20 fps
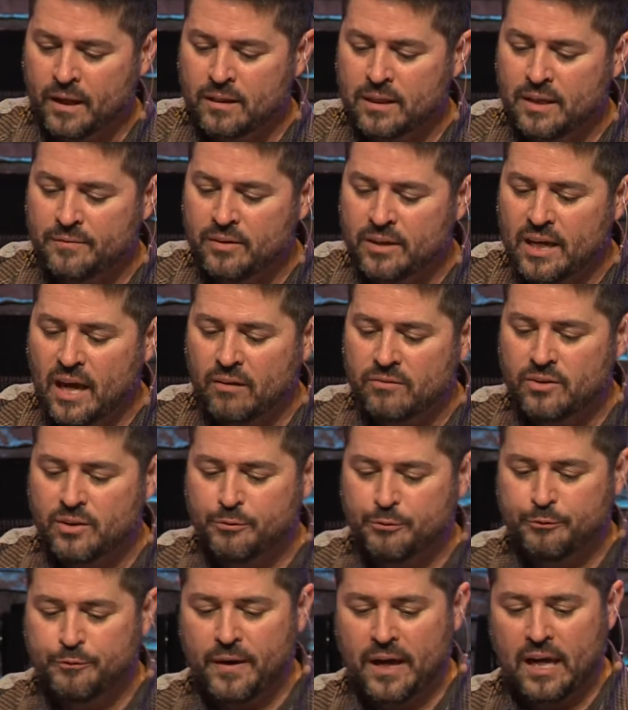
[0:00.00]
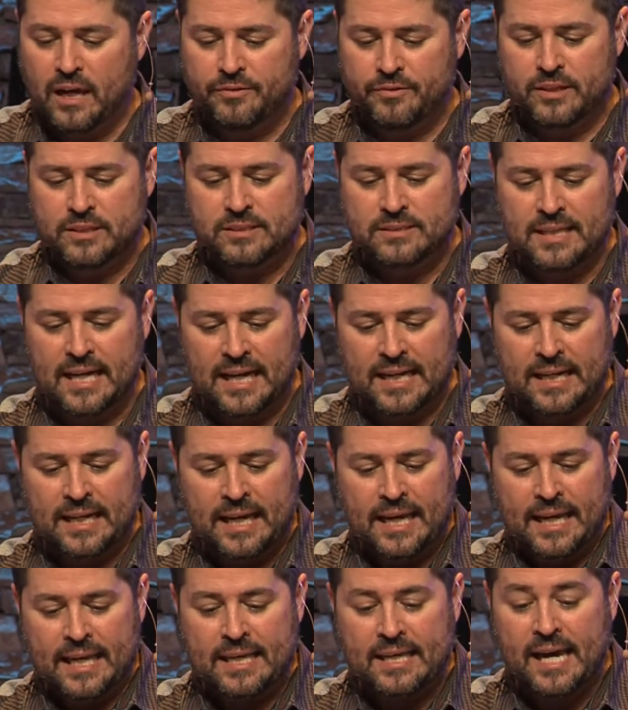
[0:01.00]
Living out your faith does not
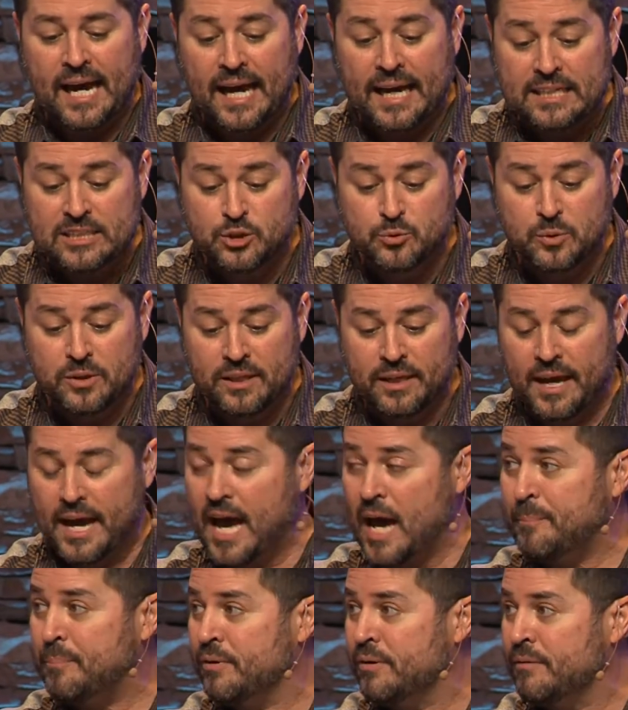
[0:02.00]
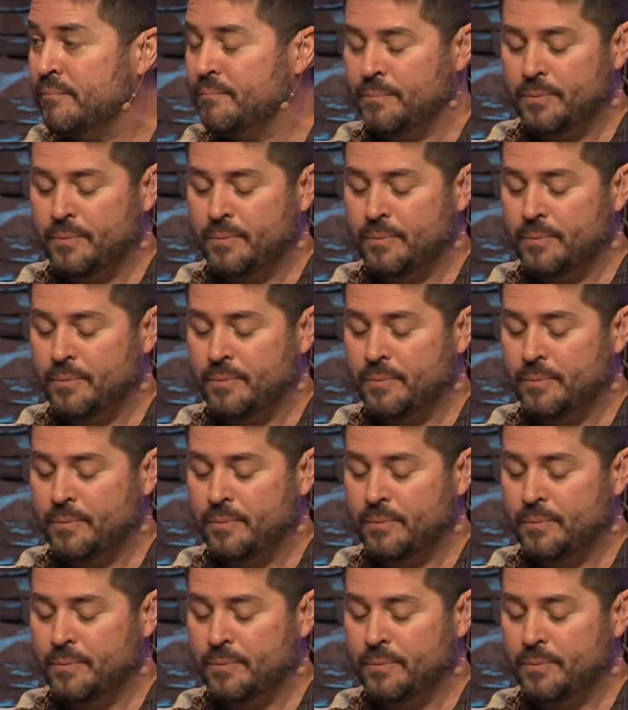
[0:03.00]
casually happen,